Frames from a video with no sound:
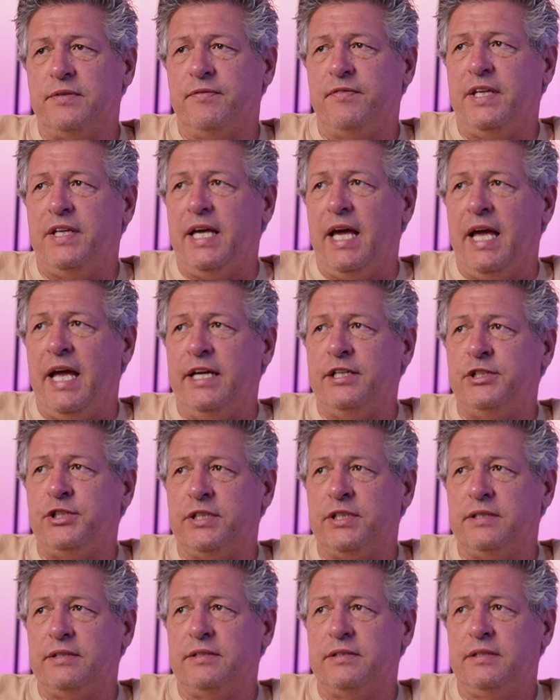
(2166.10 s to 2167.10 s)
of the
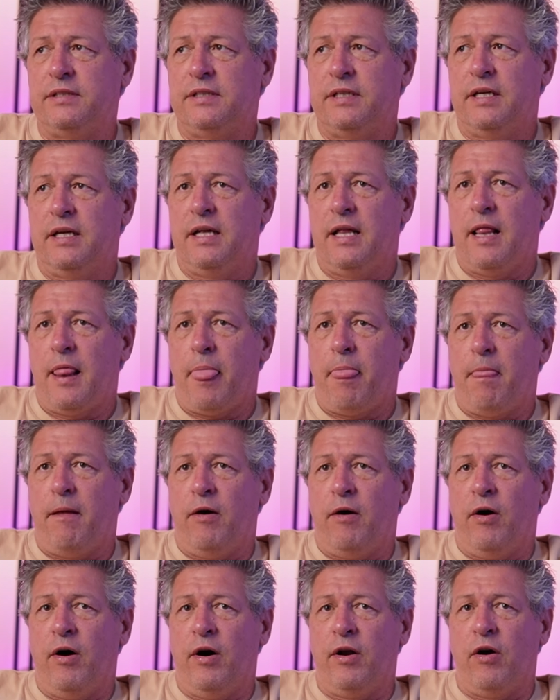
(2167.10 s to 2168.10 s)
agent
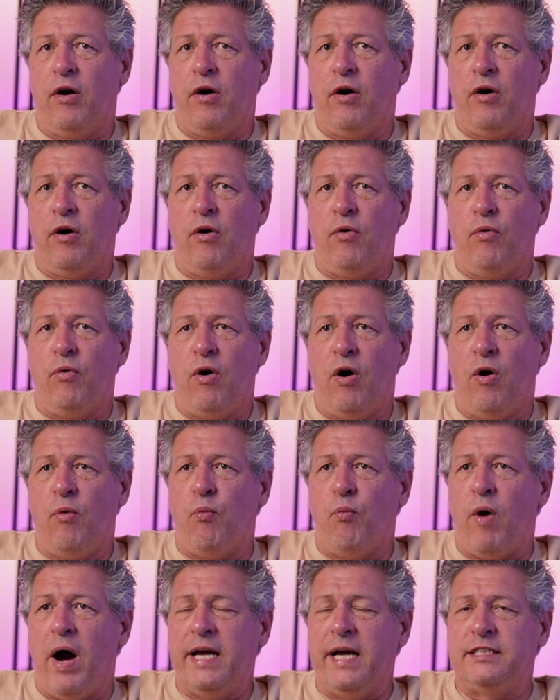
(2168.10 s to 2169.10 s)
on a
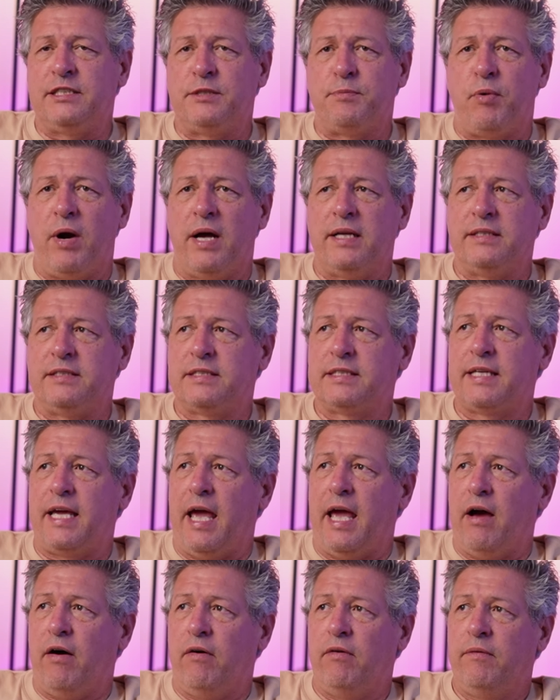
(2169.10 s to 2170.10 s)
widespread
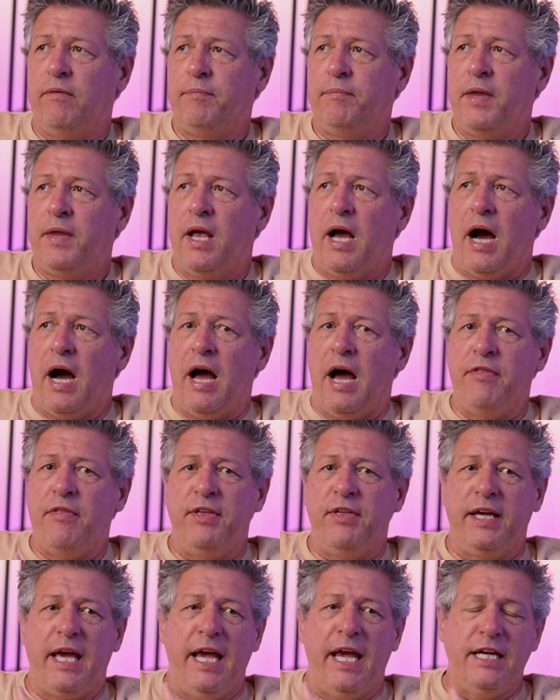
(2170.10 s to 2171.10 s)
scale. I
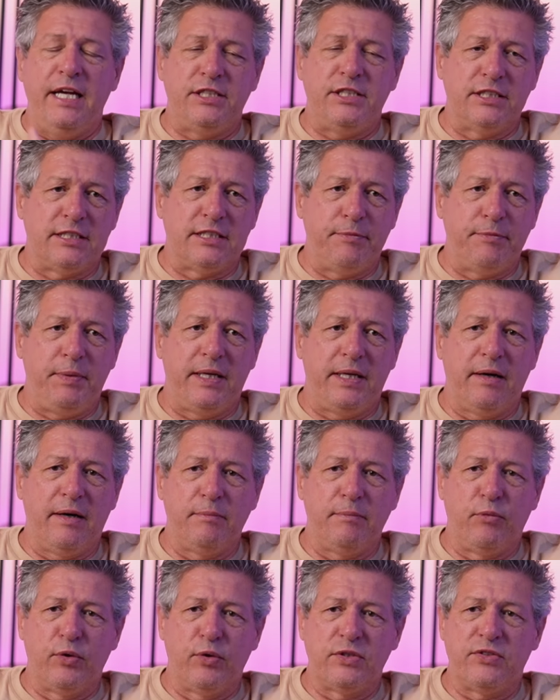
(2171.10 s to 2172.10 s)
think agents have become more